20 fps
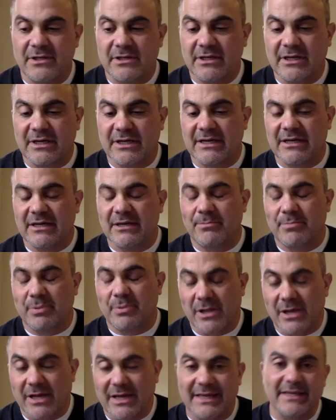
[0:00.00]

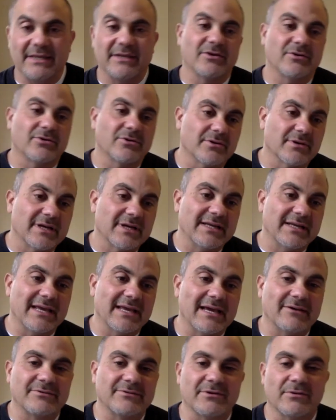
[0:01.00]
applying or getting
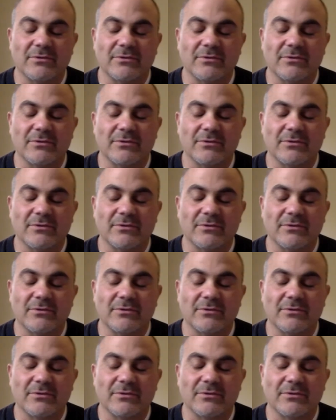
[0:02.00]
out there?